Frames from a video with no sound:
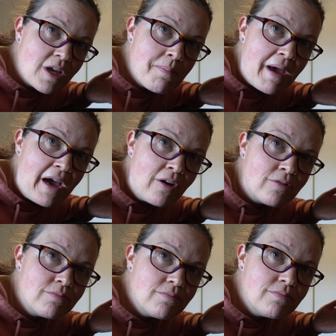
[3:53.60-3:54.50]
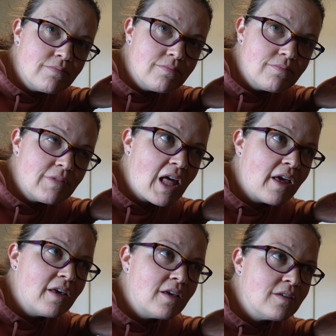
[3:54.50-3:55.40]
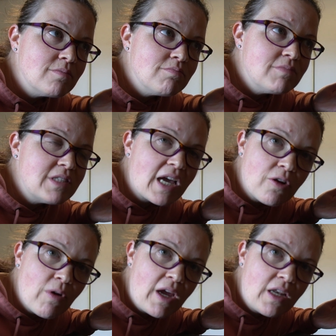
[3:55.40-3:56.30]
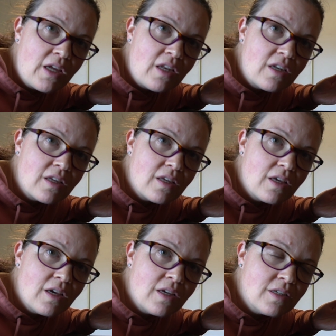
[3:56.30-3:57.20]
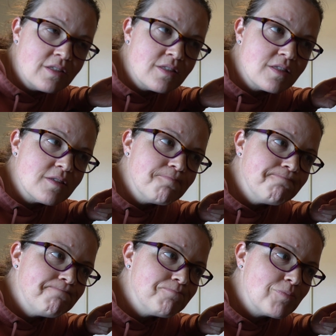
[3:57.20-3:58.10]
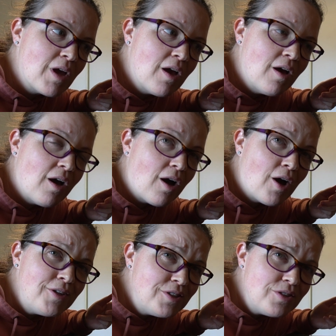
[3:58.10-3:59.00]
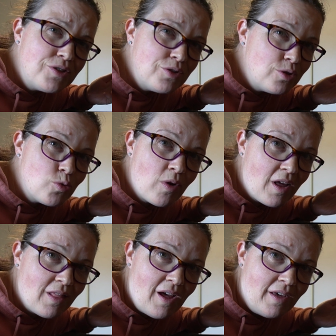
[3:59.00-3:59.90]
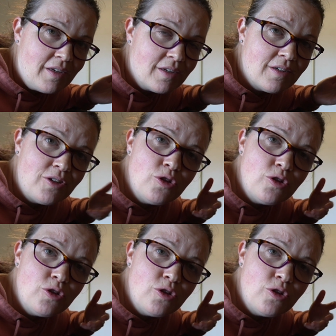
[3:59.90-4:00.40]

about like decorating is I just use what I like. I